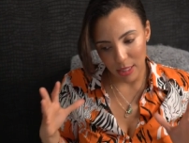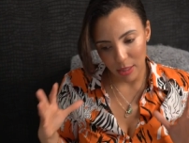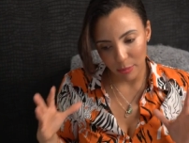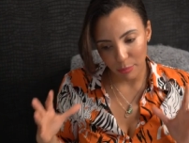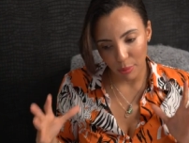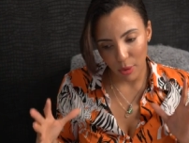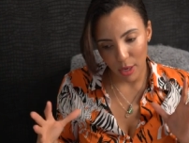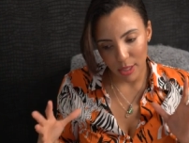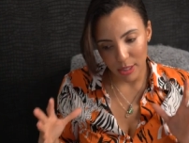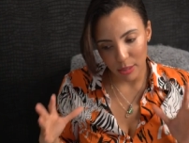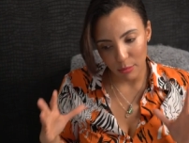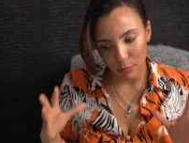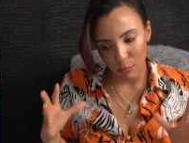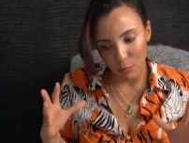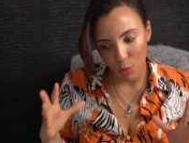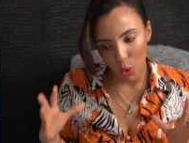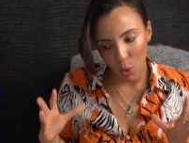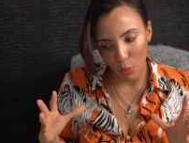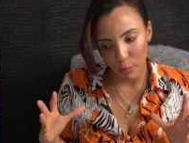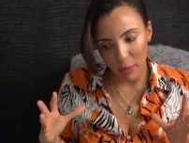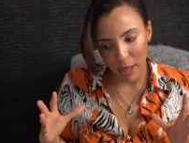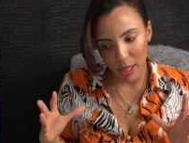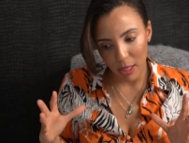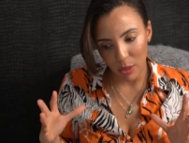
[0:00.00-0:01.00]
in the present
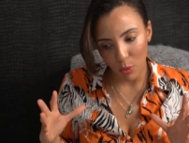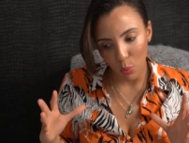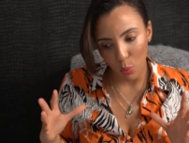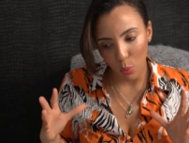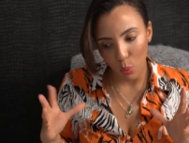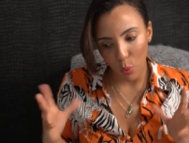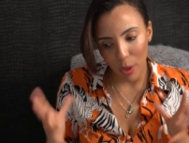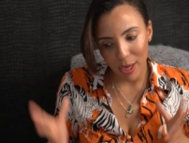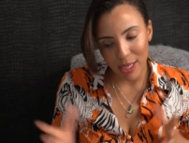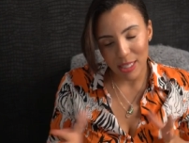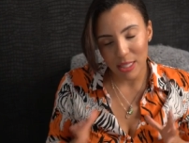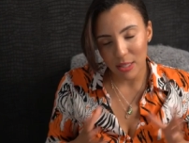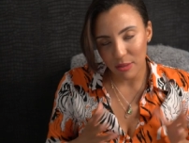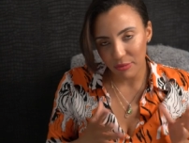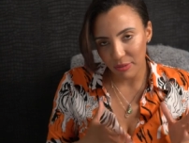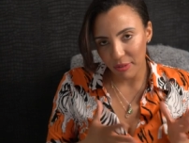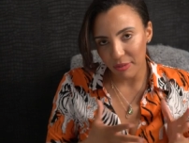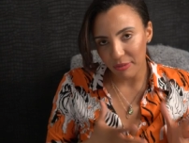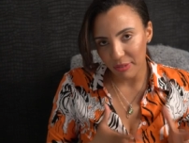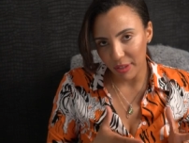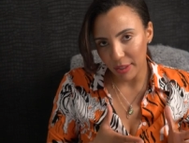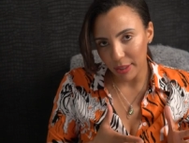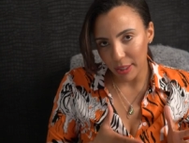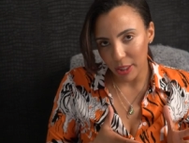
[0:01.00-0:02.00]
moment what is
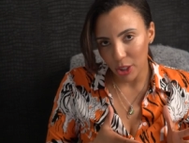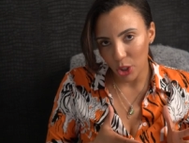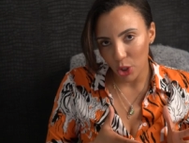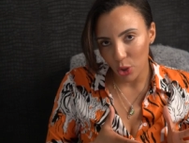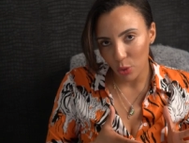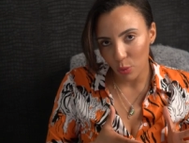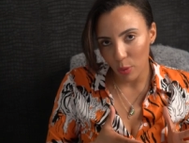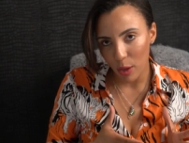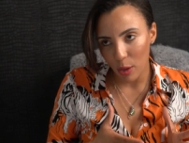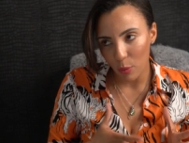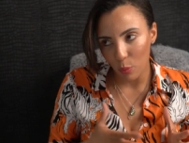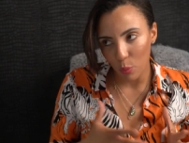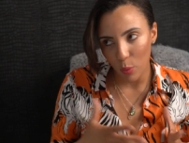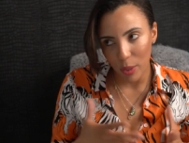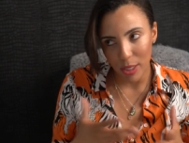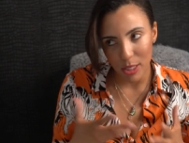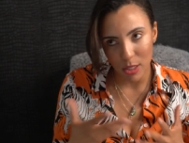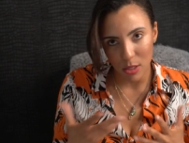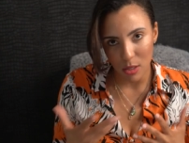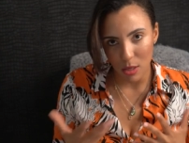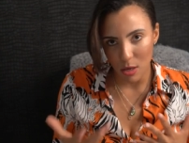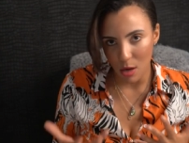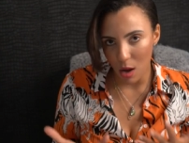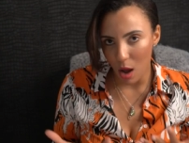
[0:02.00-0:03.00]
fulfilling you and what
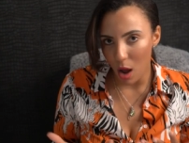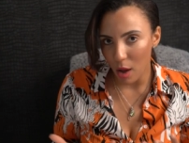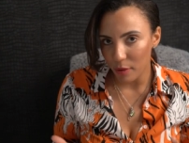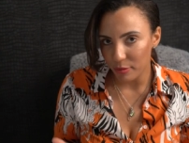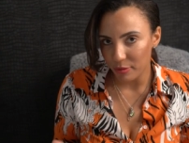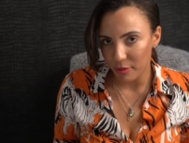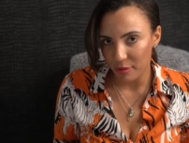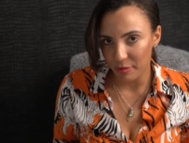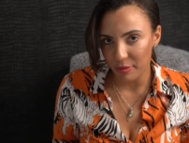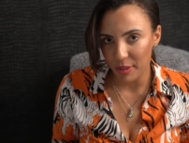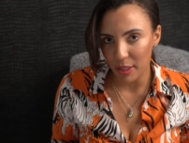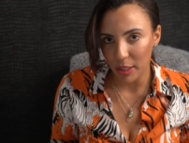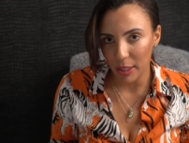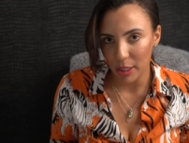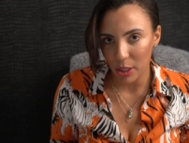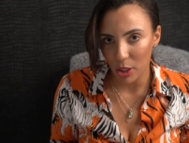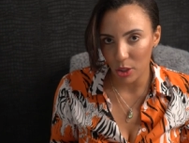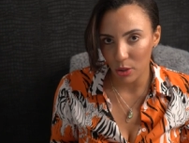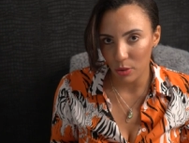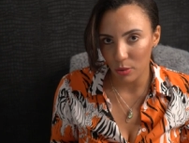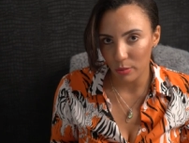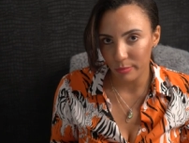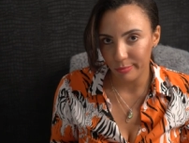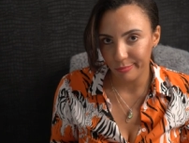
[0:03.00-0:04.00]
is not fulfilling
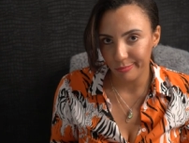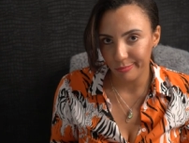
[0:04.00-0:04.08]
you,